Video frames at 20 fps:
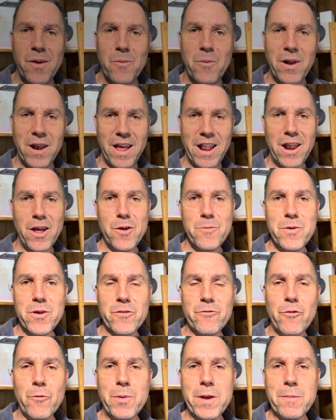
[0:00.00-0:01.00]
Well, hello,
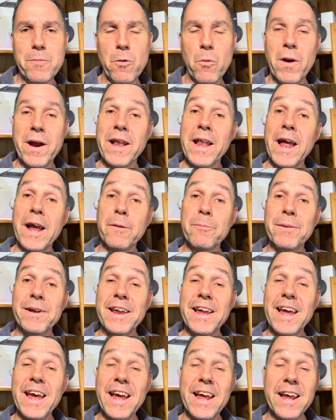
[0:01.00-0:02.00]
beautiful people. Wayne
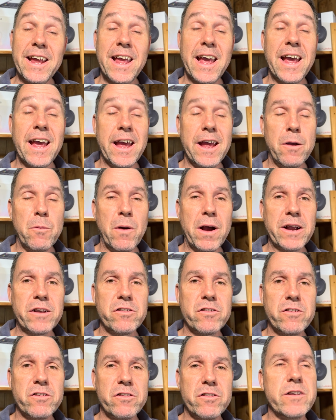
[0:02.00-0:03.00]
Hackman here, aka
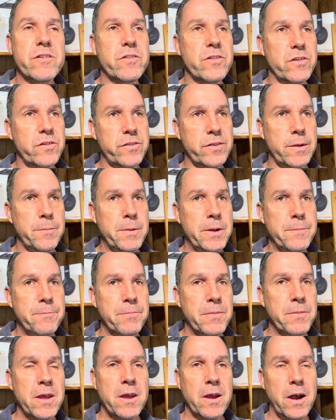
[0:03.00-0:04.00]
Whackstar. It's the
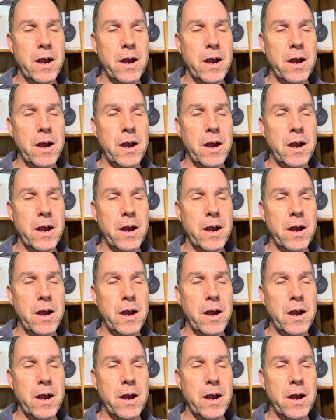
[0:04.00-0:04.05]
summer.